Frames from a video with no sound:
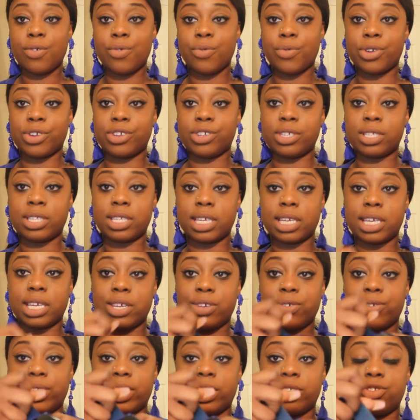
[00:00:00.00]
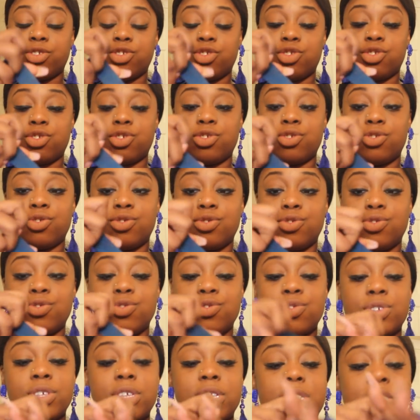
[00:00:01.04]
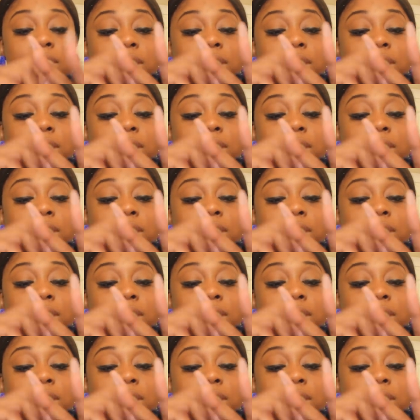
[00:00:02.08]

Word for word: we're just going to